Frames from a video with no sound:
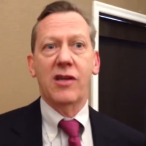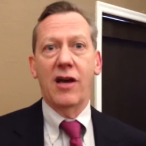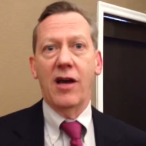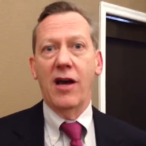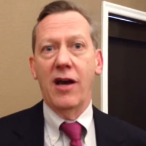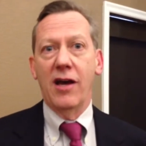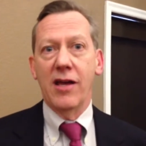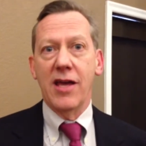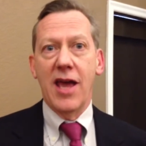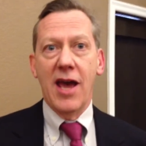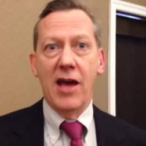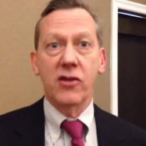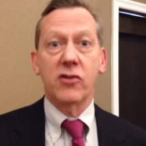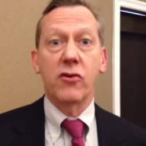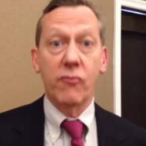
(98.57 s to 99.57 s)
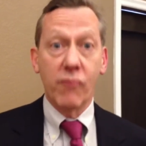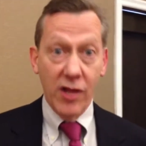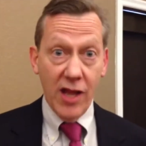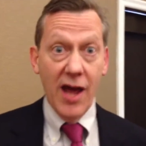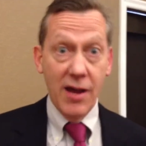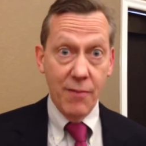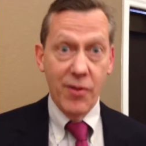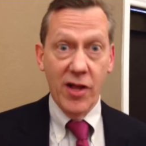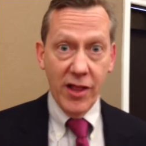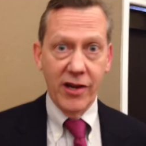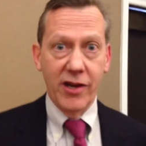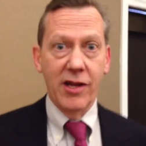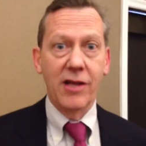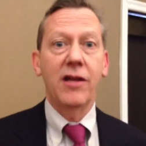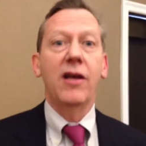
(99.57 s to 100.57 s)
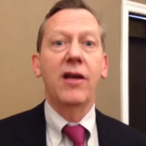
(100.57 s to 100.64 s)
and good reliability